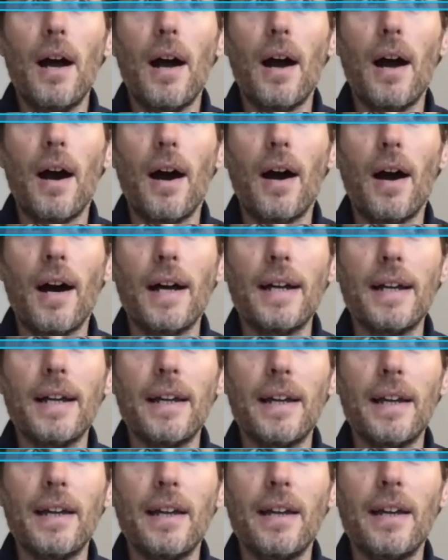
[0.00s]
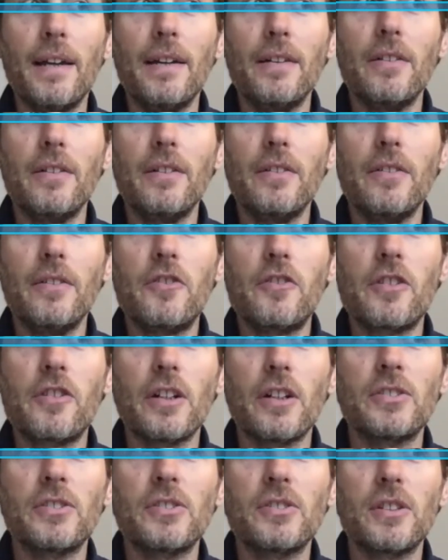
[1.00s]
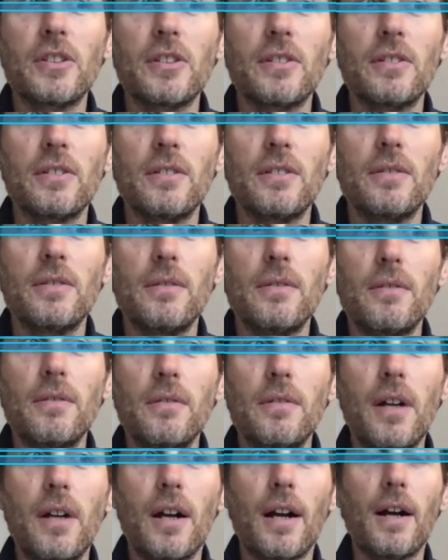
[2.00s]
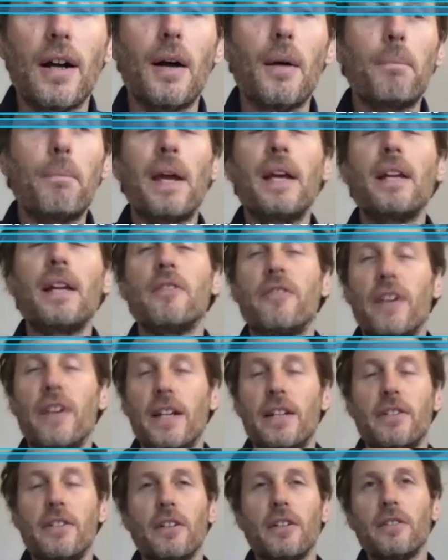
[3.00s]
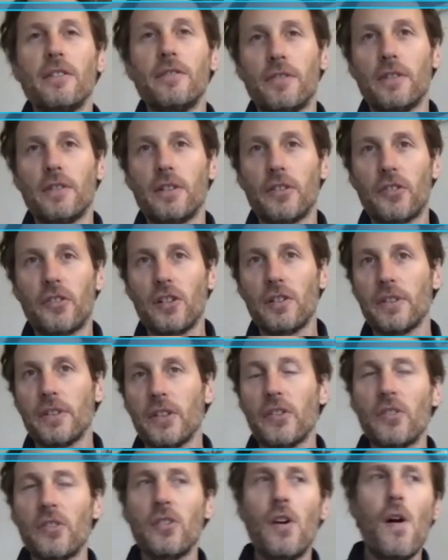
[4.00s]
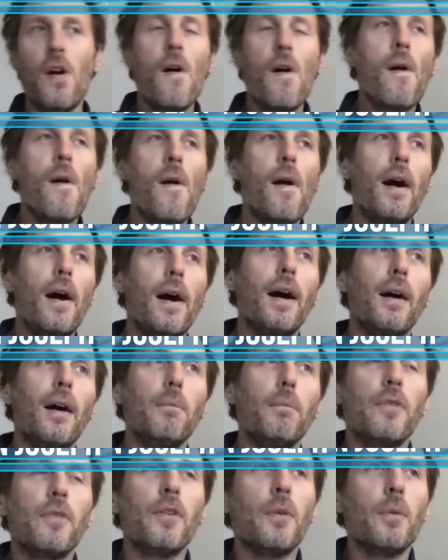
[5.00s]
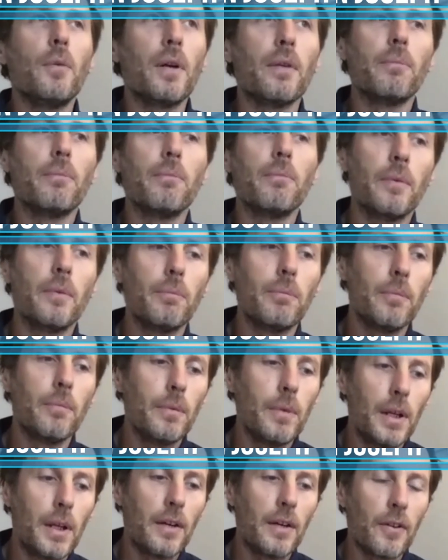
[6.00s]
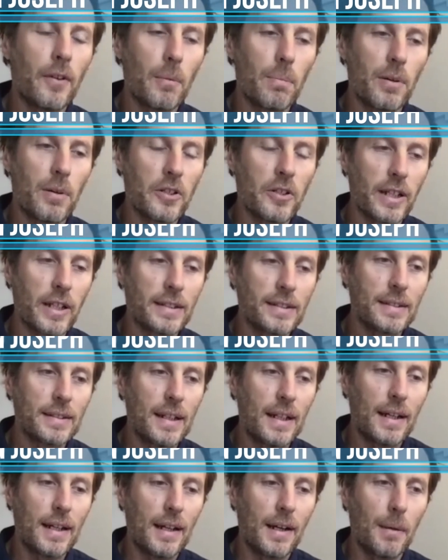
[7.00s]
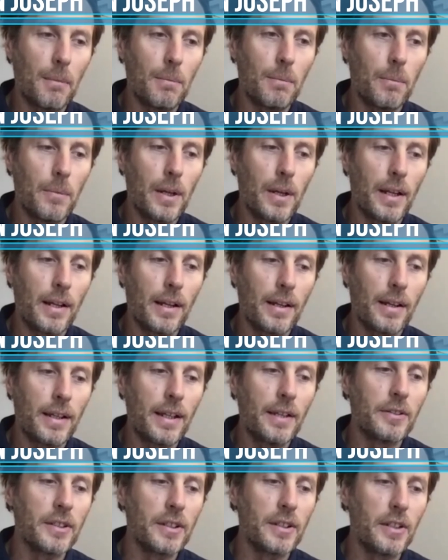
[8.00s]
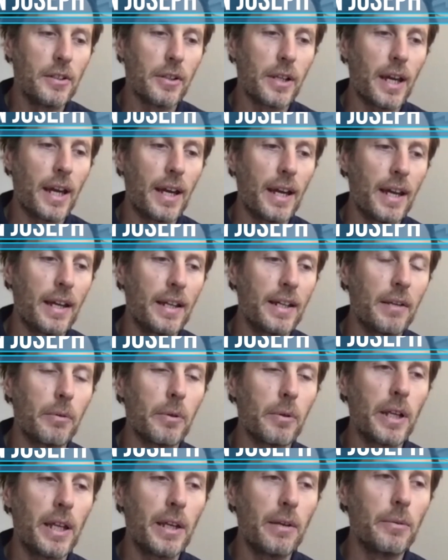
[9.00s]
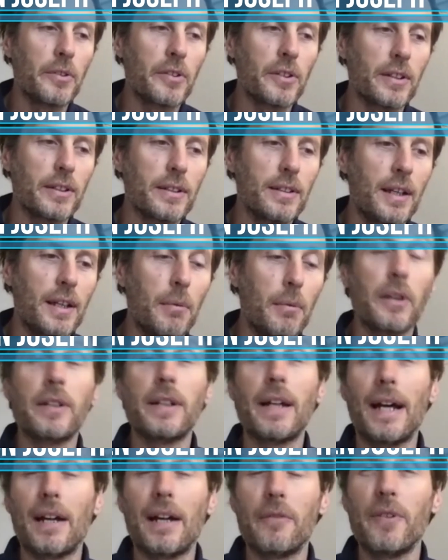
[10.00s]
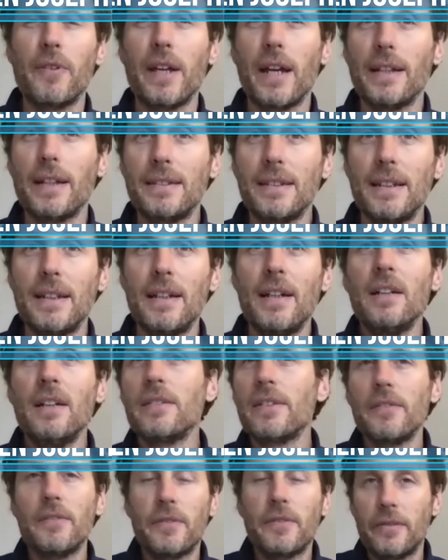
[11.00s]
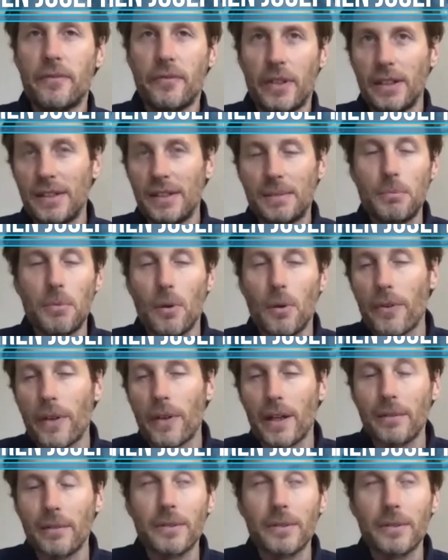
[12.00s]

I just paid a vendor for a service for a project. He's in the UK, and he wanted to add VAT. So it was a fairly small thing.